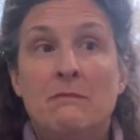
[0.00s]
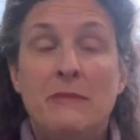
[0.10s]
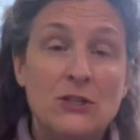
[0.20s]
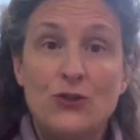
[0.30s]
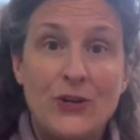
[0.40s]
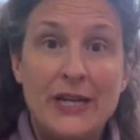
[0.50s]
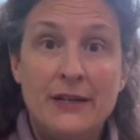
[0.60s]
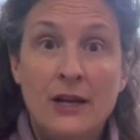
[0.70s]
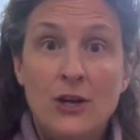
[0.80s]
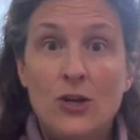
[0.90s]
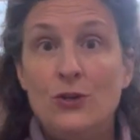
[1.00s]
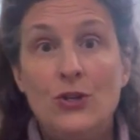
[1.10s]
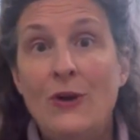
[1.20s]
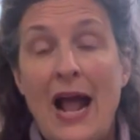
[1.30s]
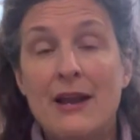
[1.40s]
Mildred who
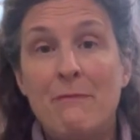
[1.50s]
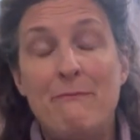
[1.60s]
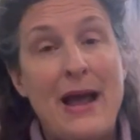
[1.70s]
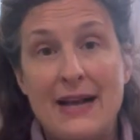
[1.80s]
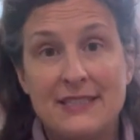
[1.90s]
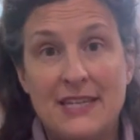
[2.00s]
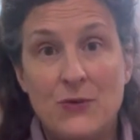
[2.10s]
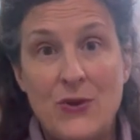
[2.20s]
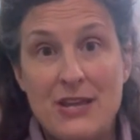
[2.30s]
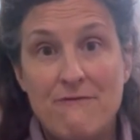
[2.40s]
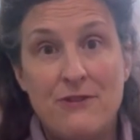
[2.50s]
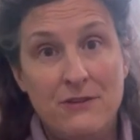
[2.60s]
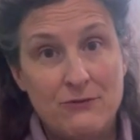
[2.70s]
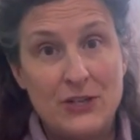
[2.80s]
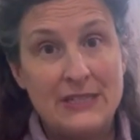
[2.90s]
knew how to basket weave,
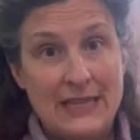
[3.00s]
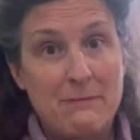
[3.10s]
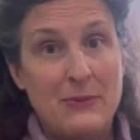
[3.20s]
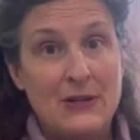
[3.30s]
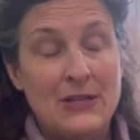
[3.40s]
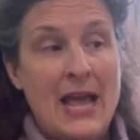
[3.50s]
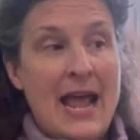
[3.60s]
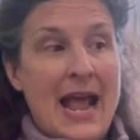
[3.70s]
for example.